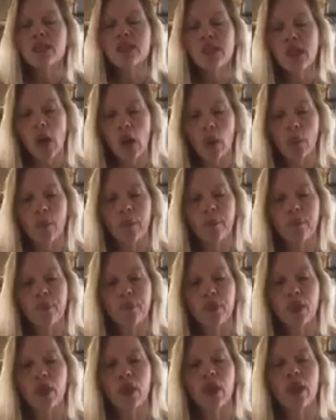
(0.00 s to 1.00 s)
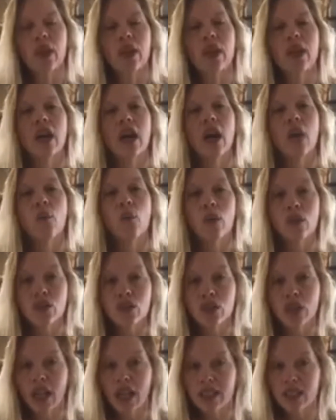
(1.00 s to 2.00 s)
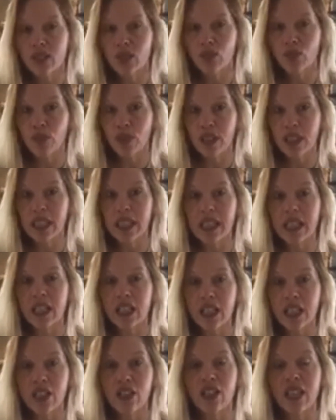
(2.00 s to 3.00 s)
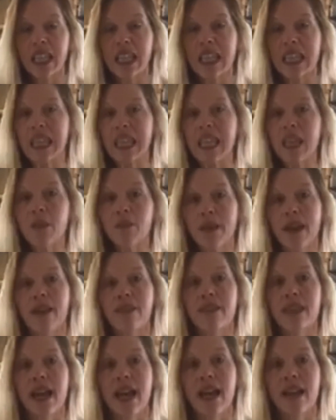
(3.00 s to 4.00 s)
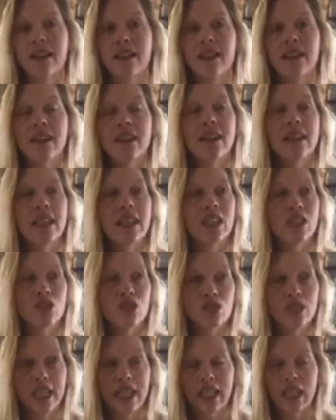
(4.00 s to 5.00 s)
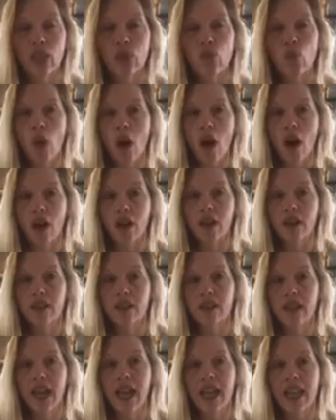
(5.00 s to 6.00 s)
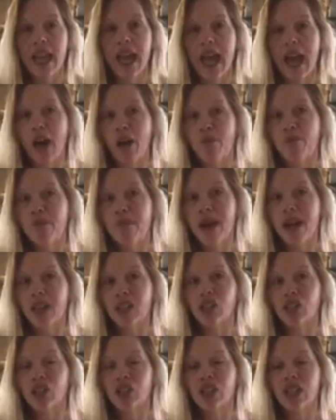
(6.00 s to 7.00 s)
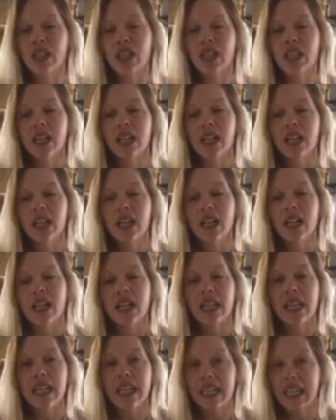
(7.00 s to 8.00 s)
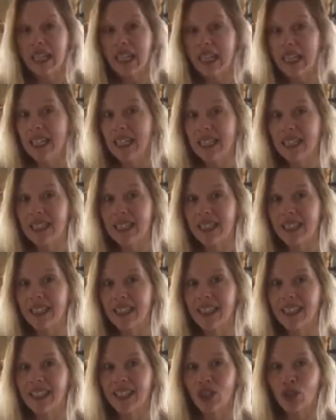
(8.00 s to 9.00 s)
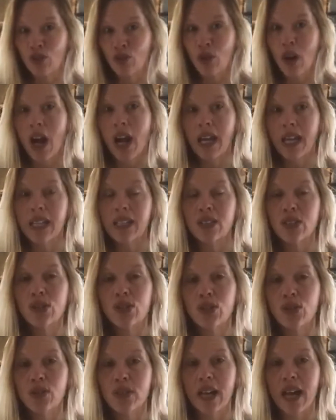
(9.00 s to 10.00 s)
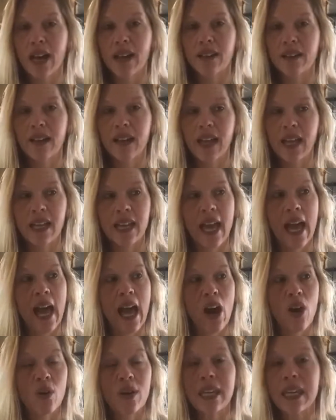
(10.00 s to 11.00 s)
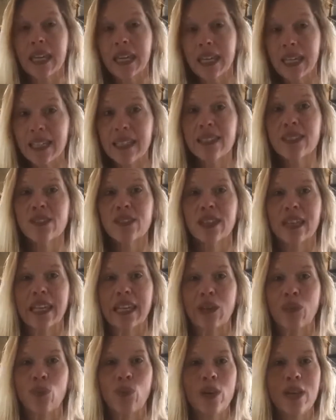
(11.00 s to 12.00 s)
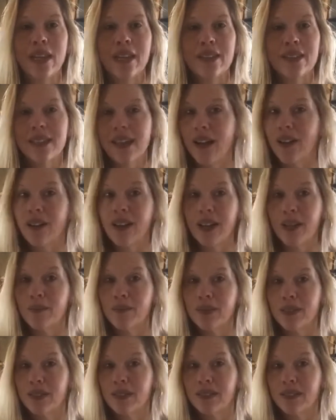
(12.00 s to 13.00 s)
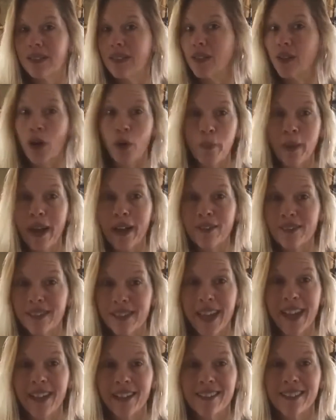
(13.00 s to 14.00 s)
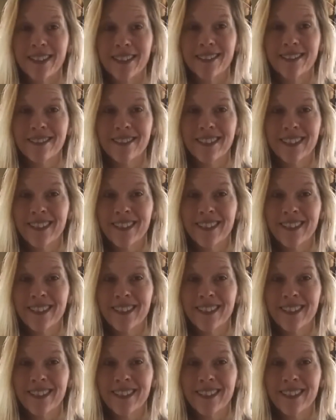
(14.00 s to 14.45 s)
So I want you guys to really clearly think about that in your daily walk and how much he is trying to do that, and how easily we can tell him to go pound sand.